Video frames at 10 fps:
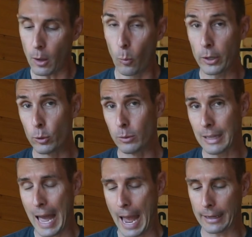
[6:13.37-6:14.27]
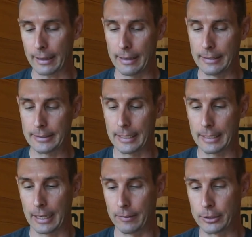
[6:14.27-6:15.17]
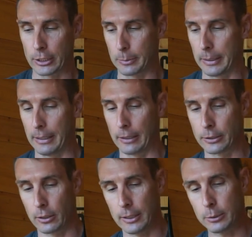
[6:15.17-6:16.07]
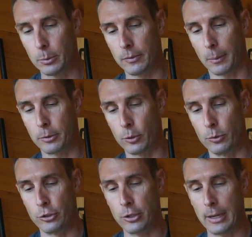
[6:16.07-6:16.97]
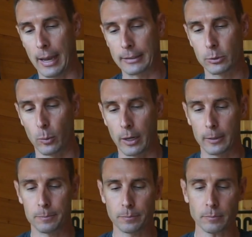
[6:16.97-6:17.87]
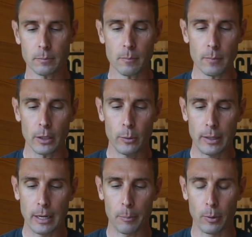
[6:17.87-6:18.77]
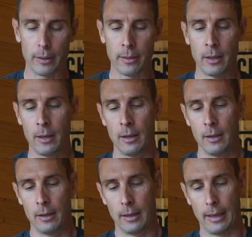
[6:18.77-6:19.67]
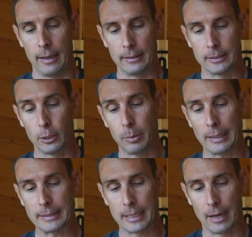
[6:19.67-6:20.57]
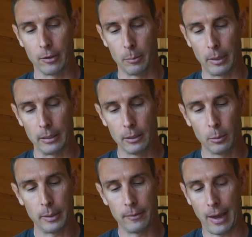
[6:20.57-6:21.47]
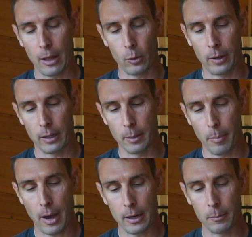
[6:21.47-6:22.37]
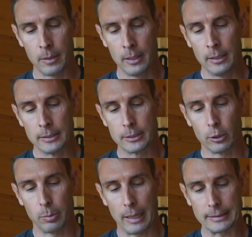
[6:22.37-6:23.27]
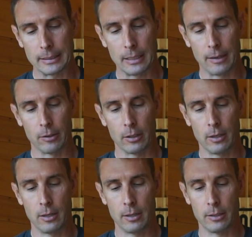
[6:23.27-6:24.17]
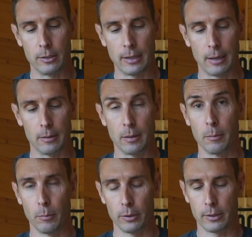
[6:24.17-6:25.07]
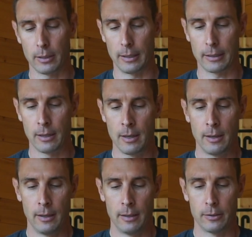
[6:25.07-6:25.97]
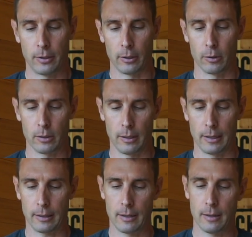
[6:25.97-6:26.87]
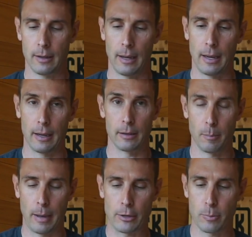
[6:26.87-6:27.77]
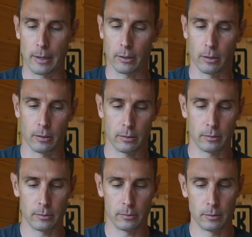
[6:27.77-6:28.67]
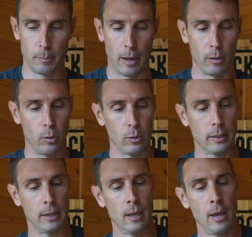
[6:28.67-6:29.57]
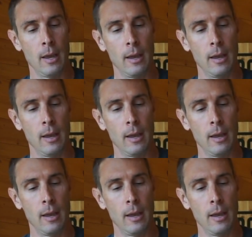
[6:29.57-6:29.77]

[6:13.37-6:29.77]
What you lack is any kind of adjustment here. So let's move up to GX, where you end up with a still plastic cover, but a little bit of alloy on the bottom, still a plastic lever. You get multi-click, single click, and matchmaker mount only.